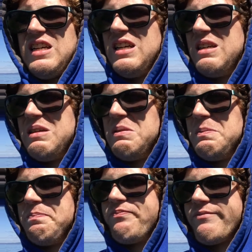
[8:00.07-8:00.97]

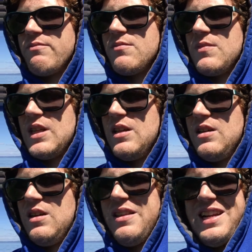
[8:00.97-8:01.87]

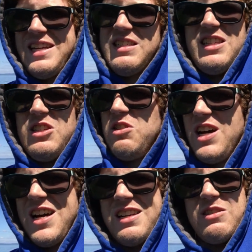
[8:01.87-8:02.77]
then I continued
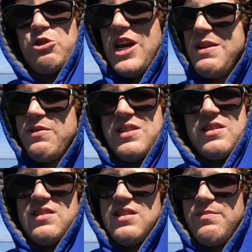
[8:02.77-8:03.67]
on
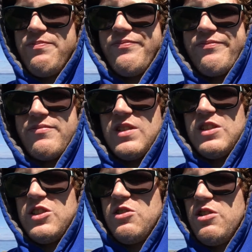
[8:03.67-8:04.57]
driving and
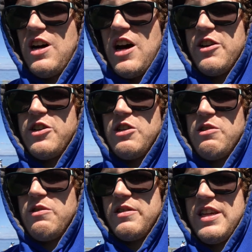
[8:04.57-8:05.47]
listening to the
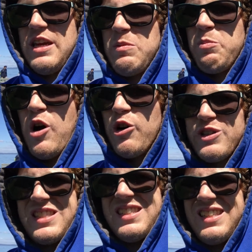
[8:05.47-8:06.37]
audio, and came and
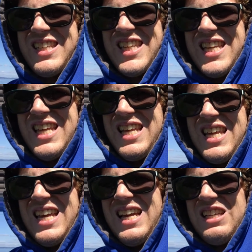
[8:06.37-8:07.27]
parked, and
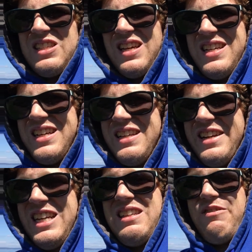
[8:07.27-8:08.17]

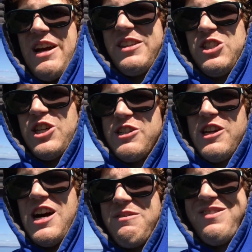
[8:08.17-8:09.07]
then I finally shut it
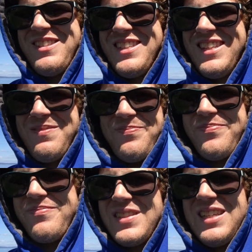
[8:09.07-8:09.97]
off, and
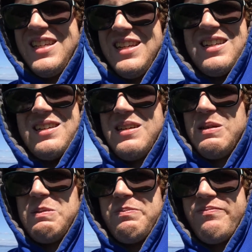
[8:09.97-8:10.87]
I